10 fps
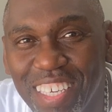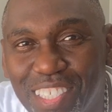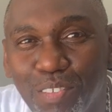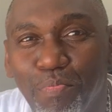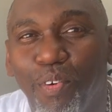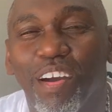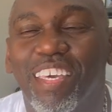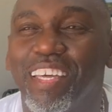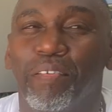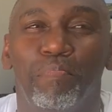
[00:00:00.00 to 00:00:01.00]
It's your boy
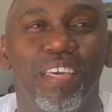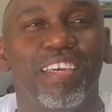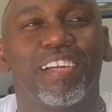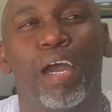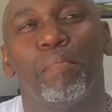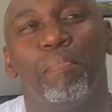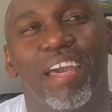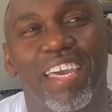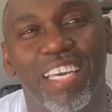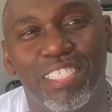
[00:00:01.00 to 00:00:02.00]
Killer B coming
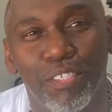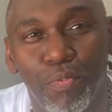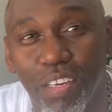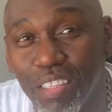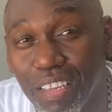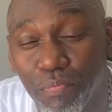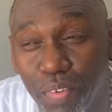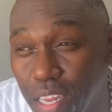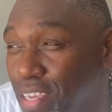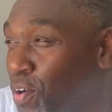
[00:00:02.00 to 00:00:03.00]
back at you with another
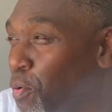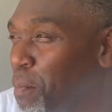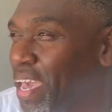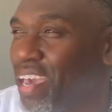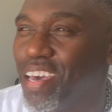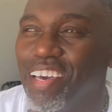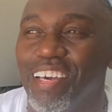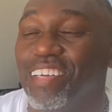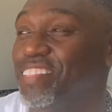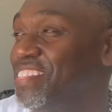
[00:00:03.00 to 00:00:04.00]
video, man.
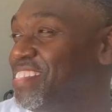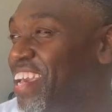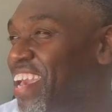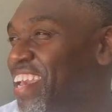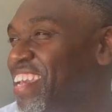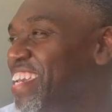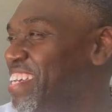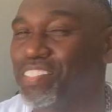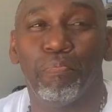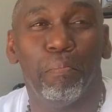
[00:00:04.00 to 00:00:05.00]
Today
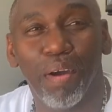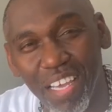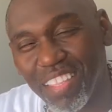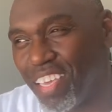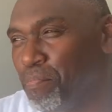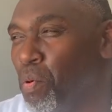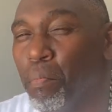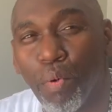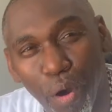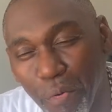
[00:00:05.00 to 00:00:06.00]
is Monday,
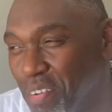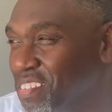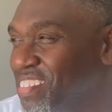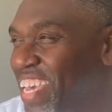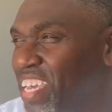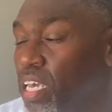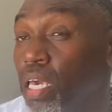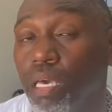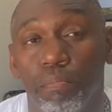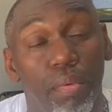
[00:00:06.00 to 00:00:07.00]
Memorial Day,
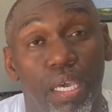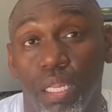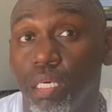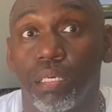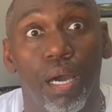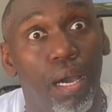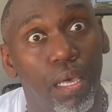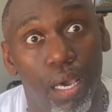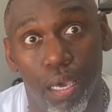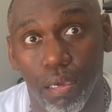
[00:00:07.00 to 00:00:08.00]
and it's
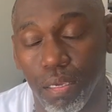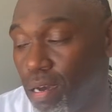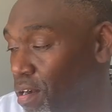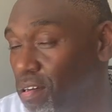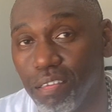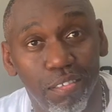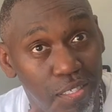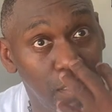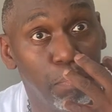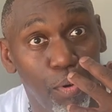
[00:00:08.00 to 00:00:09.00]
hot out here, y'all. You
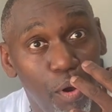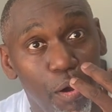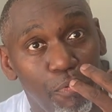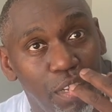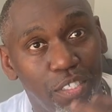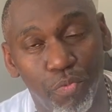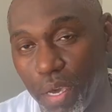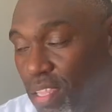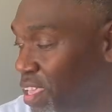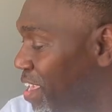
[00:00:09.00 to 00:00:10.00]
see your boy already
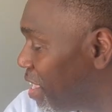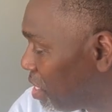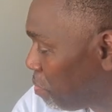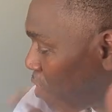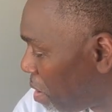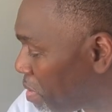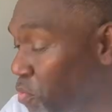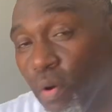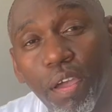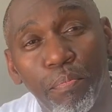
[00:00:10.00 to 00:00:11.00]
sweating. Your boy
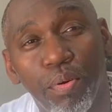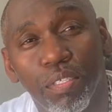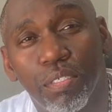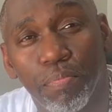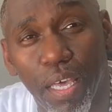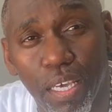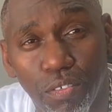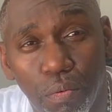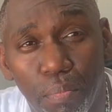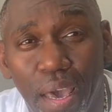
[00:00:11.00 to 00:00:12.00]
been working, putting some things
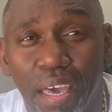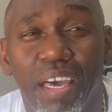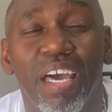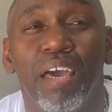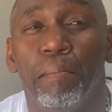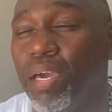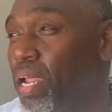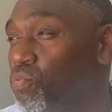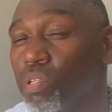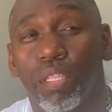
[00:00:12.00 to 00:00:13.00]
on the bike. Man,
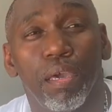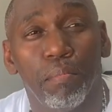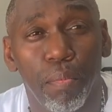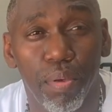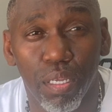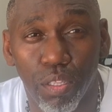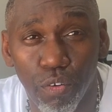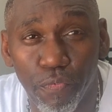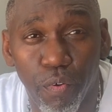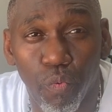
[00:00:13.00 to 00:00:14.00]
I want to thank my big
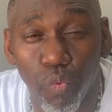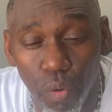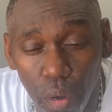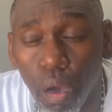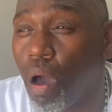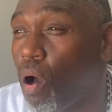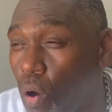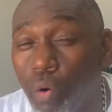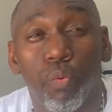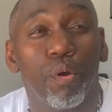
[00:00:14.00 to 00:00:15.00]
dude from
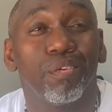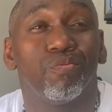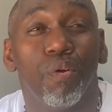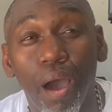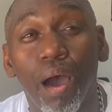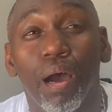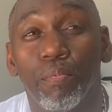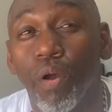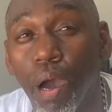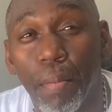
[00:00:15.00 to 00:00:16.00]
Khrome Werks,
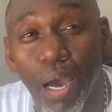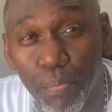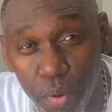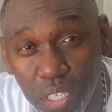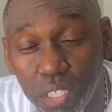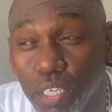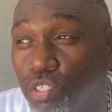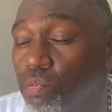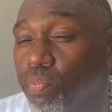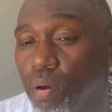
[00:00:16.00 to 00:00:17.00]
Rob. I
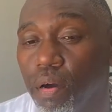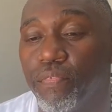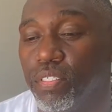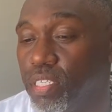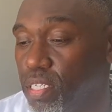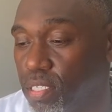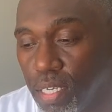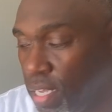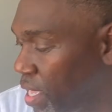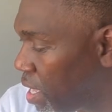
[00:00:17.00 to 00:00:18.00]
appreciate you, bro, for
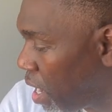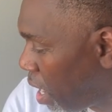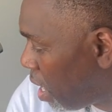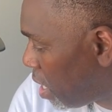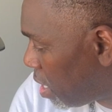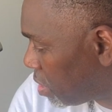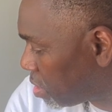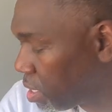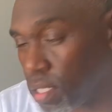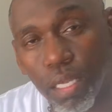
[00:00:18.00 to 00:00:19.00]
just
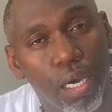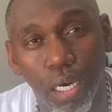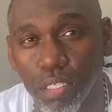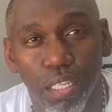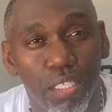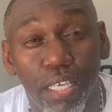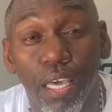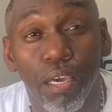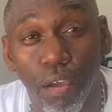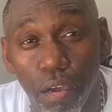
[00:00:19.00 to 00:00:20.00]
constantly
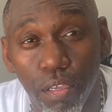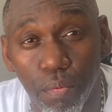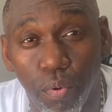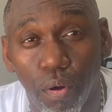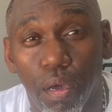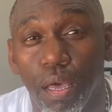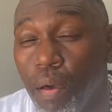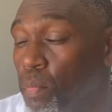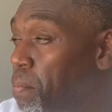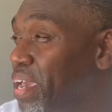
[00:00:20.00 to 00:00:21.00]
taking care of your boy.
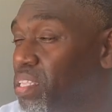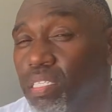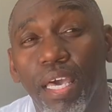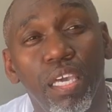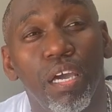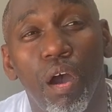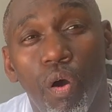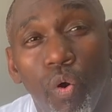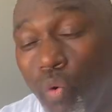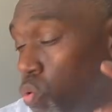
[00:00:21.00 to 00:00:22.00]
But man, today,
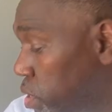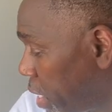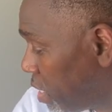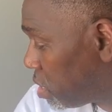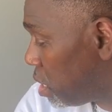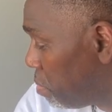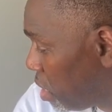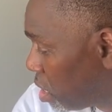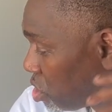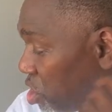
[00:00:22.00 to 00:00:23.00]
y'all, they sent
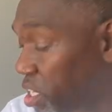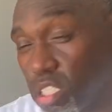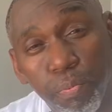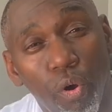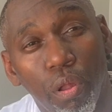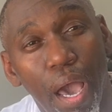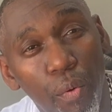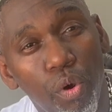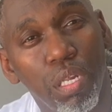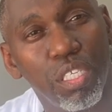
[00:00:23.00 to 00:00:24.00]
me a chin spoiler. I
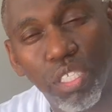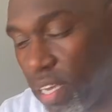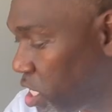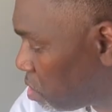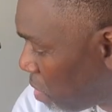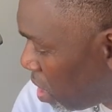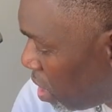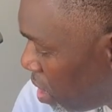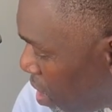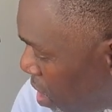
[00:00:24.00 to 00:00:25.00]
wanted to change
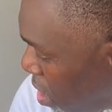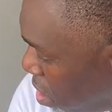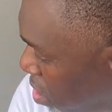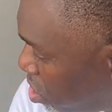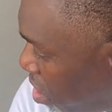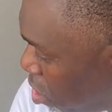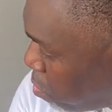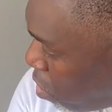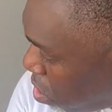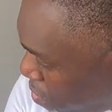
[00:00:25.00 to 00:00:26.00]
my little chin
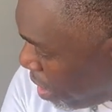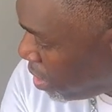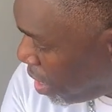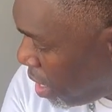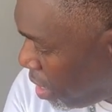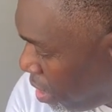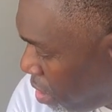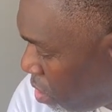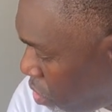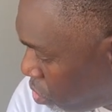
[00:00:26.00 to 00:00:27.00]
spoiler right down
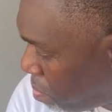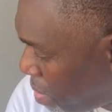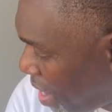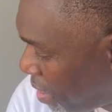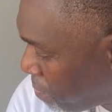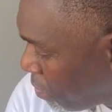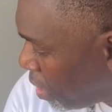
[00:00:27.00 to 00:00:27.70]
here on the bike.